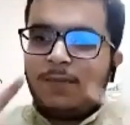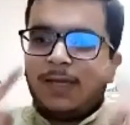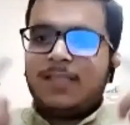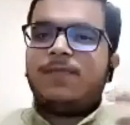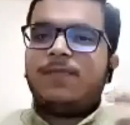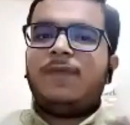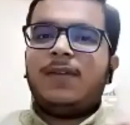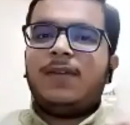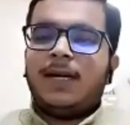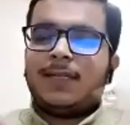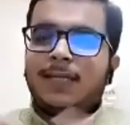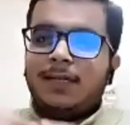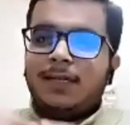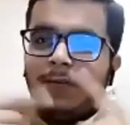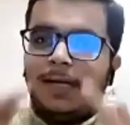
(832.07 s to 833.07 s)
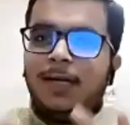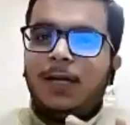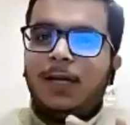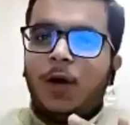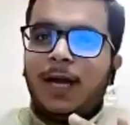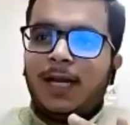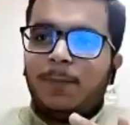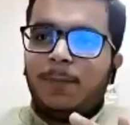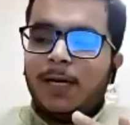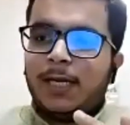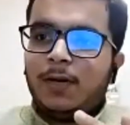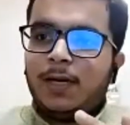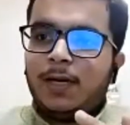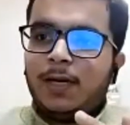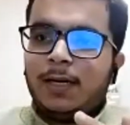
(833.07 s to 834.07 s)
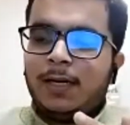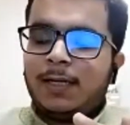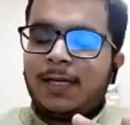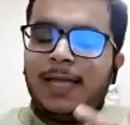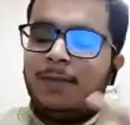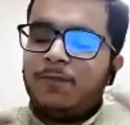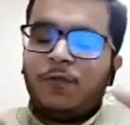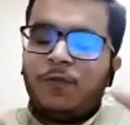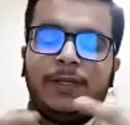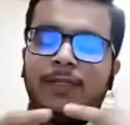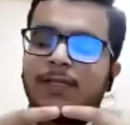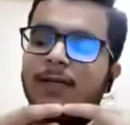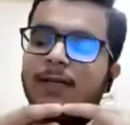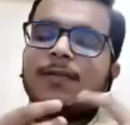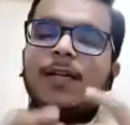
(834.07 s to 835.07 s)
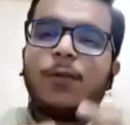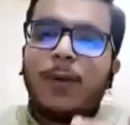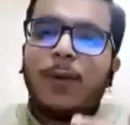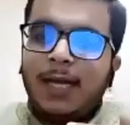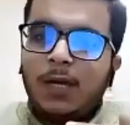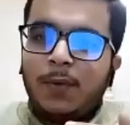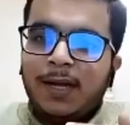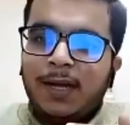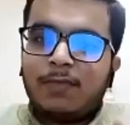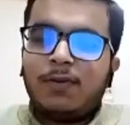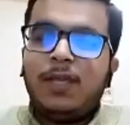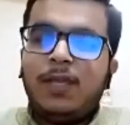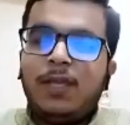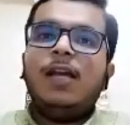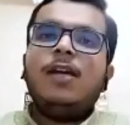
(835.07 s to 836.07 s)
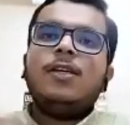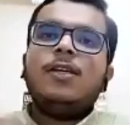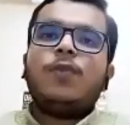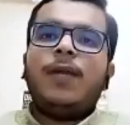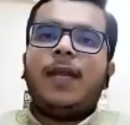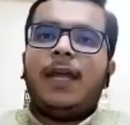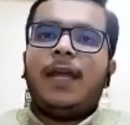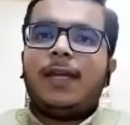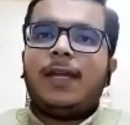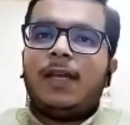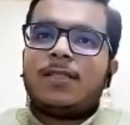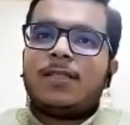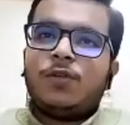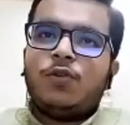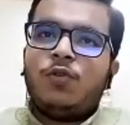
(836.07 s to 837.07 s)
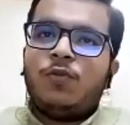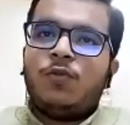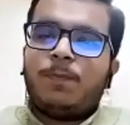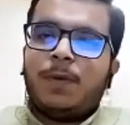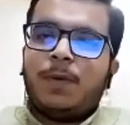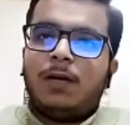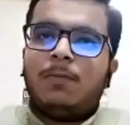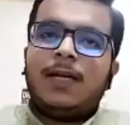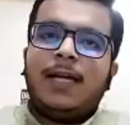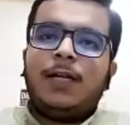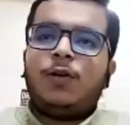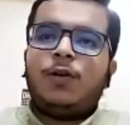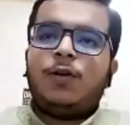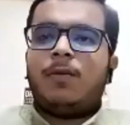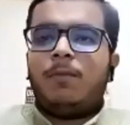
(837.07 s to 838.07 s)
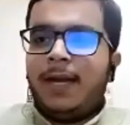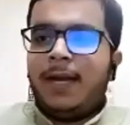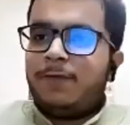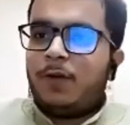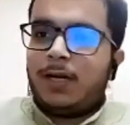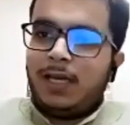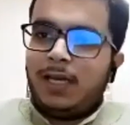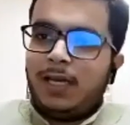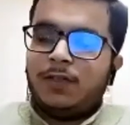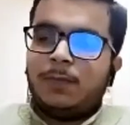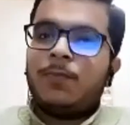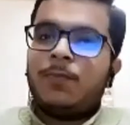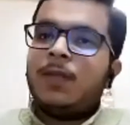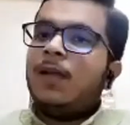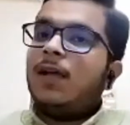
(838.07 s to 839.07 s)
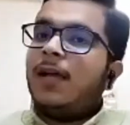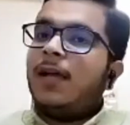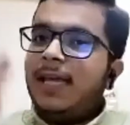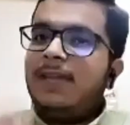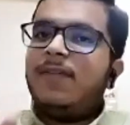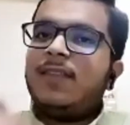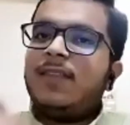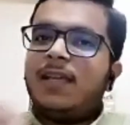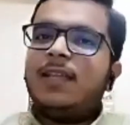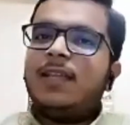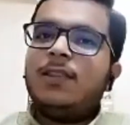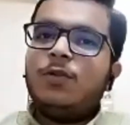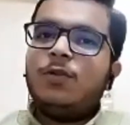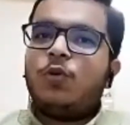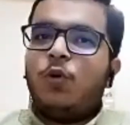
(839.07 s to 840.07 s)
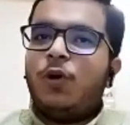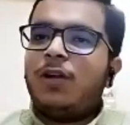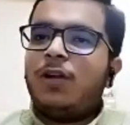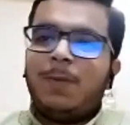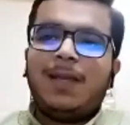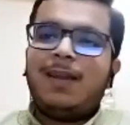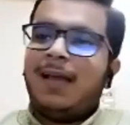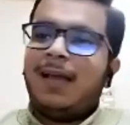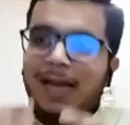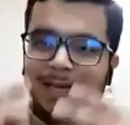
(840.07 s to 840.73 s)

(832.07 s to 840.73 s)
once we have enacted one law at a particular time, for instance, in 2023, so it is, permanent or made forever. Even the Hindu Code Bill